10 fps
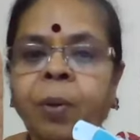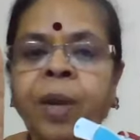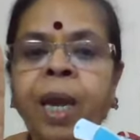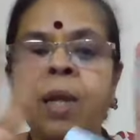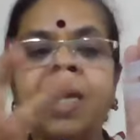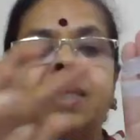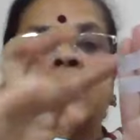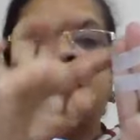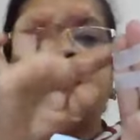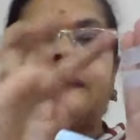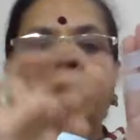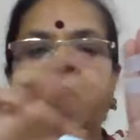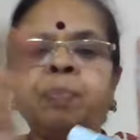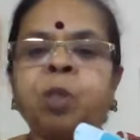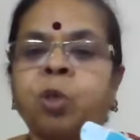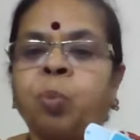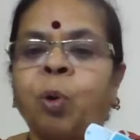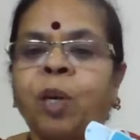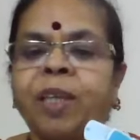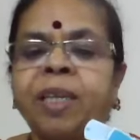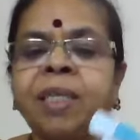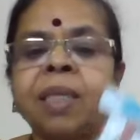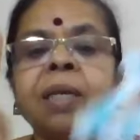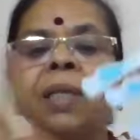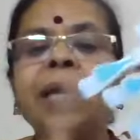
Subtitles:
Okay, similar tapes you put in this.